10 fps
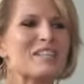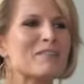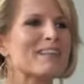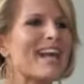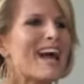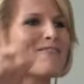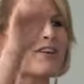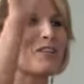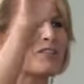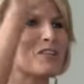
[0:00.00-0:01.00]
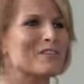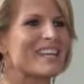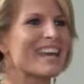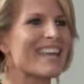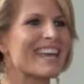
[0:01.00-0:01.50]
Typically I have one or two that will
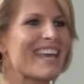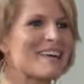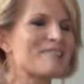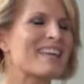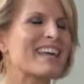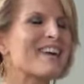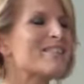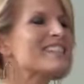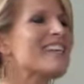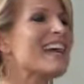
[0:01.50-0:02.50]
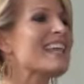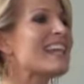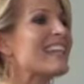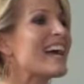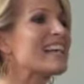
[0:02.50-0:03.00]
say, I like camping. And I always say I
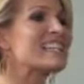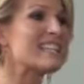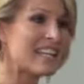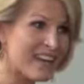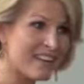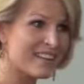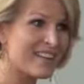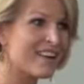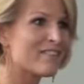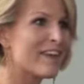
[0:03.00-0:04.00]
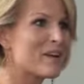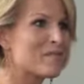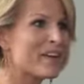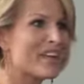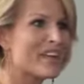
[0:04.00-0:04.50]
like the idea of
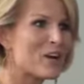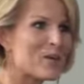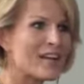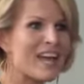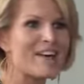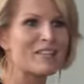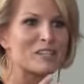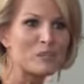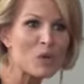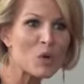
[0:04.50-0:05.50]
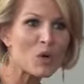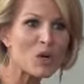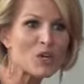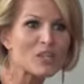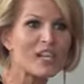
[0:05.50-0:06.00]
camping. I like going and having
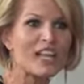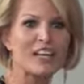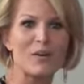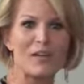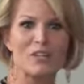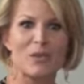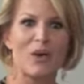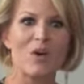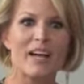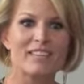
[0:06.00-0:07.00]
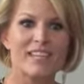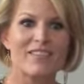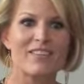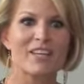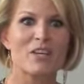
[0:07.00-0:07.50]
s'mores. I like going and doing all that
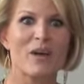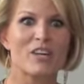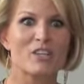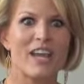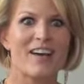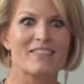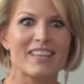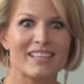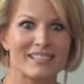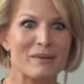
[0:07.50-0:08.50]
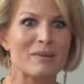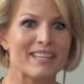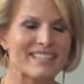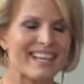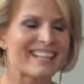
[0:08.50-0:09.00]
stuff until you actually have to like sleep
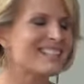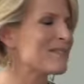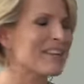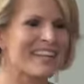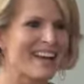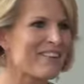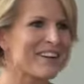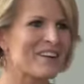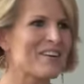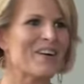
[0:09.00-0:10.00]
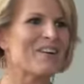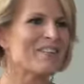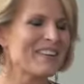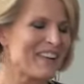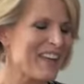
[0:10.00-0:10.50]
in the tent. And I'm like, yeah, I want to go home.